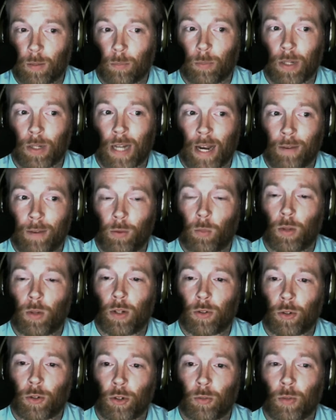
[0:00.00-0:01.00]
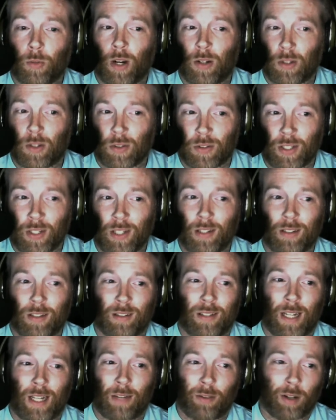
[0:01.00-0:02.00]
But everywhere you turn around, you see this
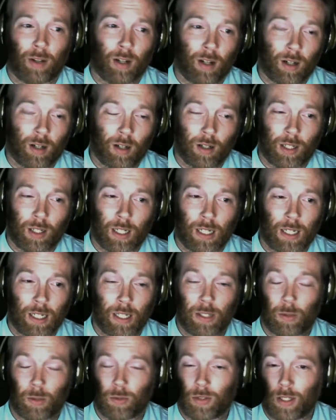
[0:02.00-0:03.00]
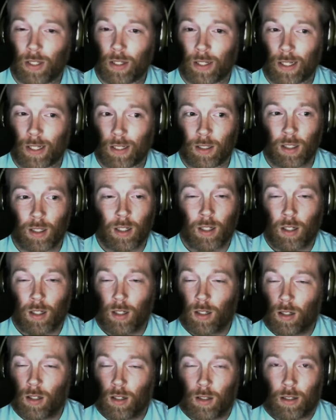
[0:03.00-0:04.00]
David Hogg guy. You see that
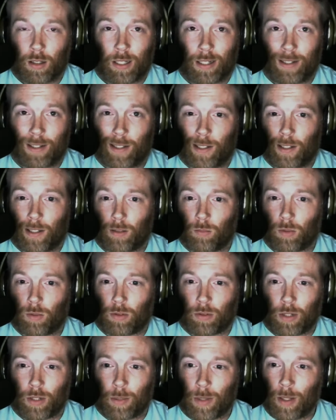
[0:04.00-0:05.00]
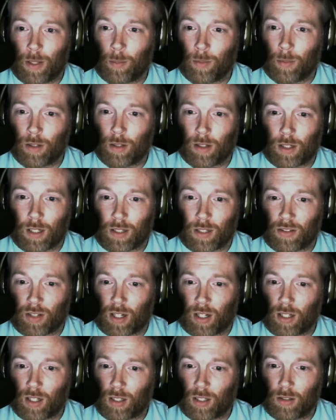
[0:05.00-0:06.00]
what's her name, Emma
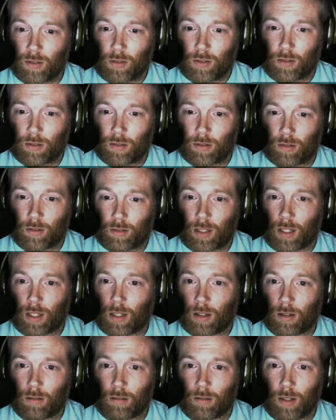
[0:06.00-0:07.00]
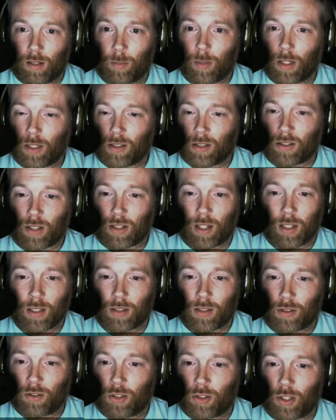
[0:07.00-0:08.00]
Gonzalez. Yeah, Emma
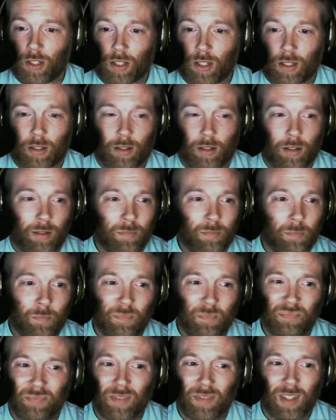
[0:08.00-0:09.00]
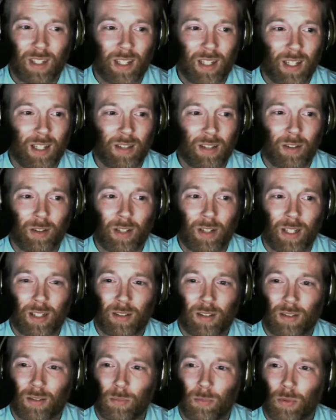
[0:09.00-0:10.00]
Gonzalez chick, and they're like
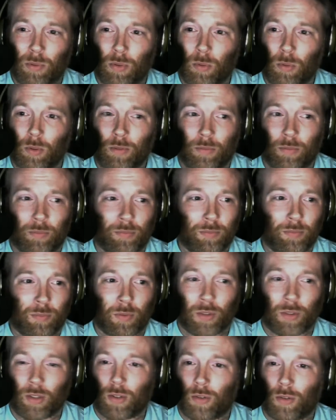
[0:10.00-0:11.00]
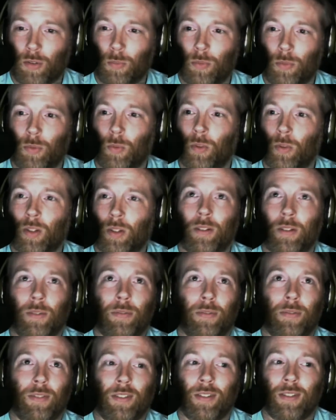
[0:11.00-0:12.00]
some sort
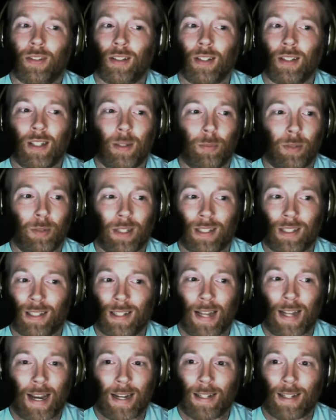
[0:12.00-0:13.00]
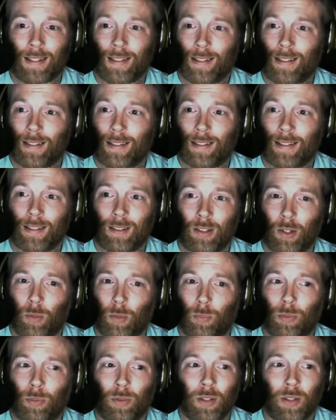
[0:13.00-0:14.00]
of celebrity status,
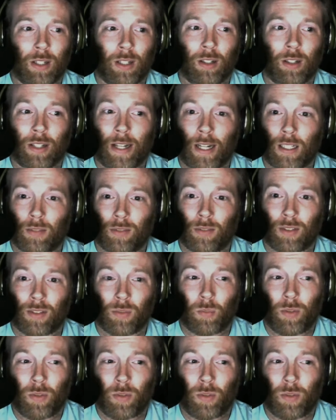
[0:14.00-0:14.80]
political activist.